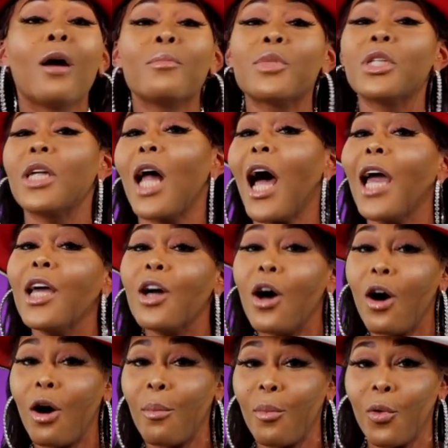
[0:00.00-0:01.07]
Come to the
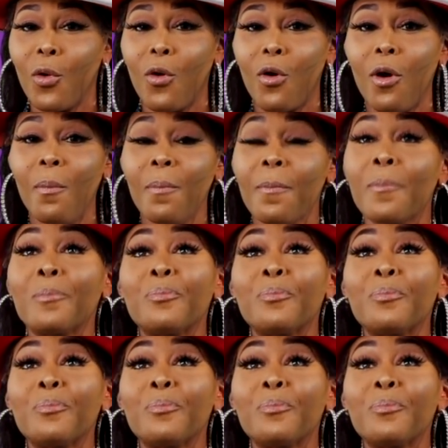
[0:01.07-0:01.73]
Icon ball,